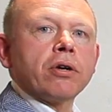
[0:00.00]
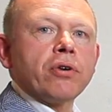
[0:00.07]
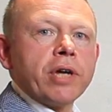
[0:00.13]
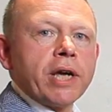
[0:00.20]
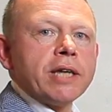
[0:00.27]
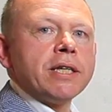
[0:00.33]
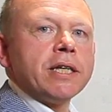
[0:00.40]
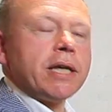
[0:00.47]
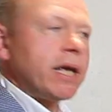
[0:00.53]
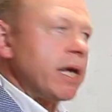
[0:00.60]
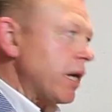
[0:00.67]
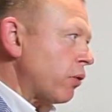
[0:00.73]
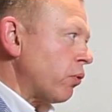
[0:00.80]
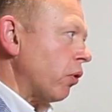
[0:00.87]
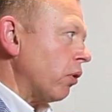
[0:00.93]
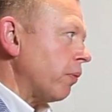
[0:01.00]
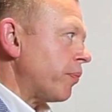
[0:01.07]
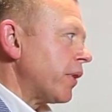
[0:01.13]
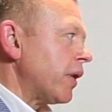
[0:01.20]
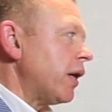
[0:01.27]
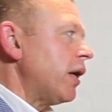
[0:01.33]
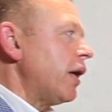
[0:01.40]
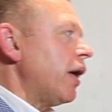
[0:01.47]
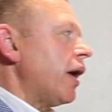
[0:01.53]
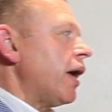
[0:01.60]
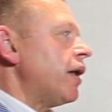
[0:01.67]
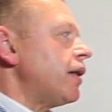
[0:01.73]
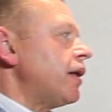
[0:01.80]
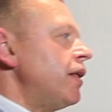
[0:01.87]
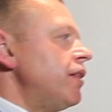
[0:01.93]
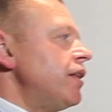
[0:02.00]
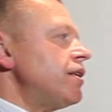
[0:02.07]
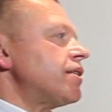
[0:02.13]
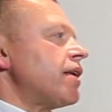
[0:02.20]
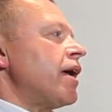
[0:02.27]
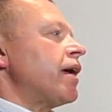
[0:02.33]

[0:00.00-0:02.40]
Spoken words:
created equal. And in this